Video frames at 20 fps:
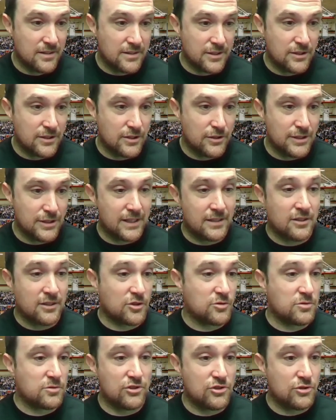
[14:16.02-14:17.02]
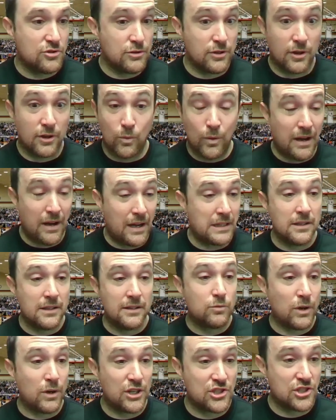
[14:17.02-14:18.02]
you know you get in touch with the junior you go wow i
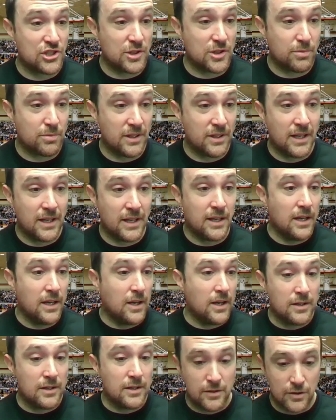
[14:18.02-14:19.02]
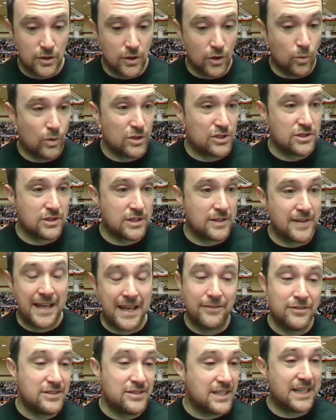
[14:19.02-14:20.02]
love watching you play you know what's and they
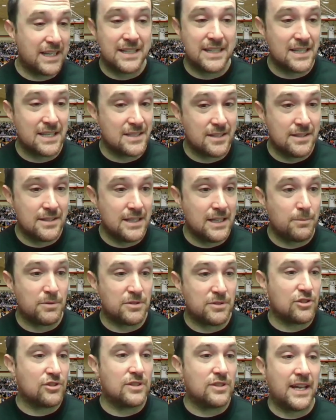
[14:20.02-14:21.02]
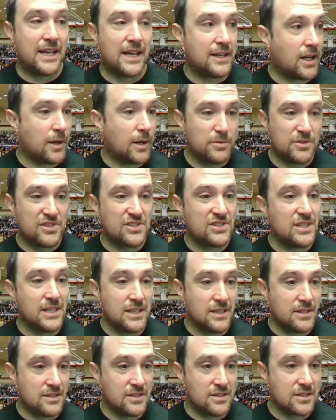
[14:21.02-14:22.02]
haven't taken the sat yet but they had a couple
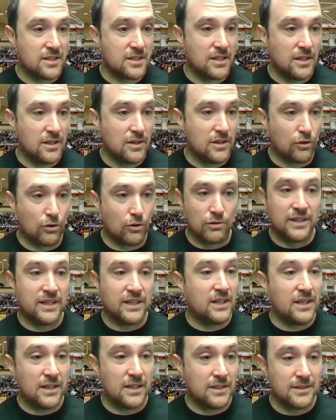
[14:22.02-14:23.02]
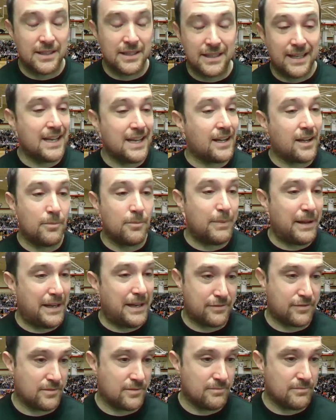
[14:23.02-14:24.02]
c's early on they can't come
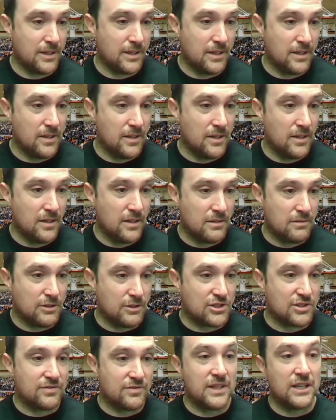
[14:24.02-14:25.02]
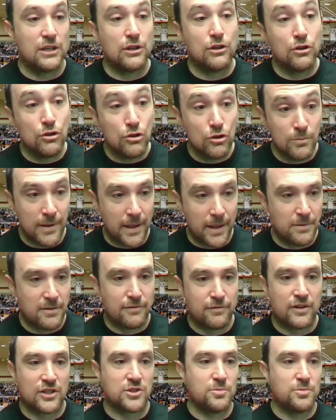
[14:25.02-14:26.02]
back from which if they knew maybe
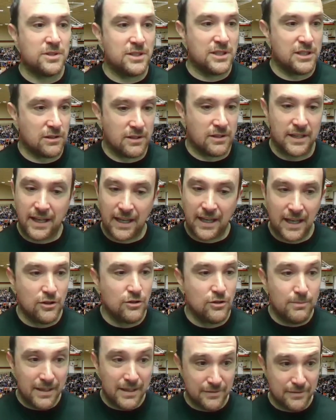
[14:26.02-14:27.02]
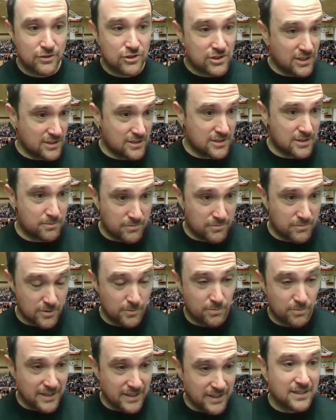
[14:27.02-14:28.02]
freshman year like hey you might have a chance to, to
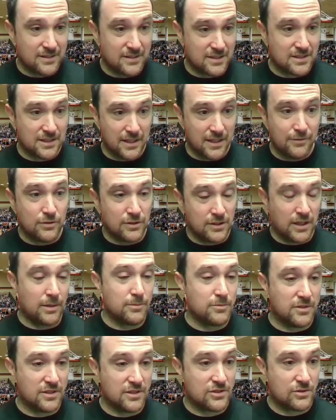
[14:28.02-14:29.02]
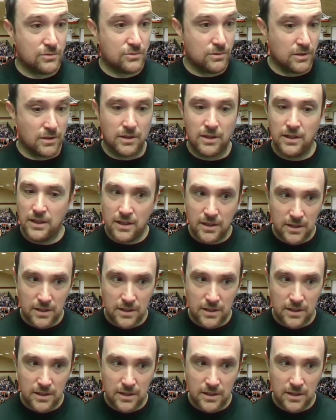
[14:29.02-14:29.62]
play at this level and come to the school